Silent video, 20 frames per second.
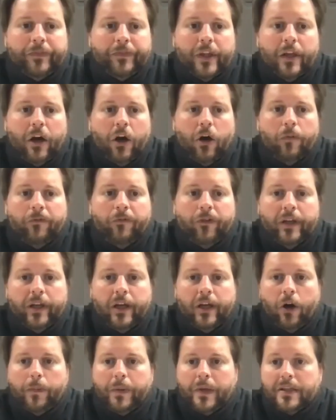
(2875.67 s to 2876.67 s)
hopefully
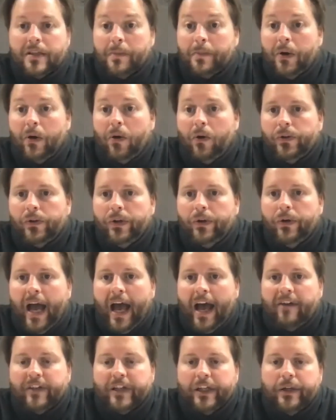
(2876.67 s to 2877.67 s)
it opens up a whole new
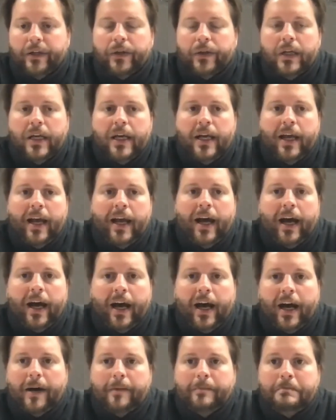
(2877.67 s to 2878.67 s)
avenue.
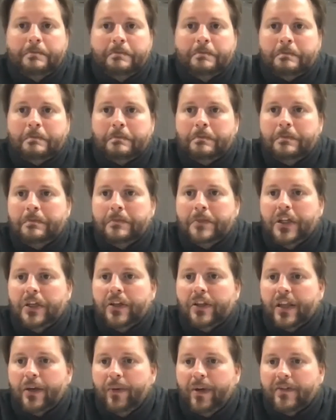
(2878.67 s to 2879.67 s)
Um, do
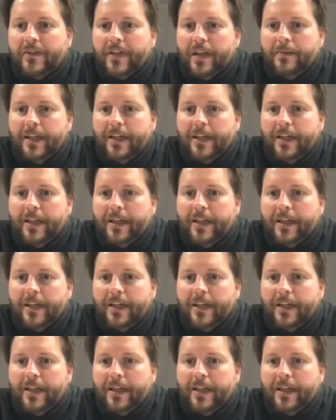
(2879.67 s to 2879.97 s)
you think we have time to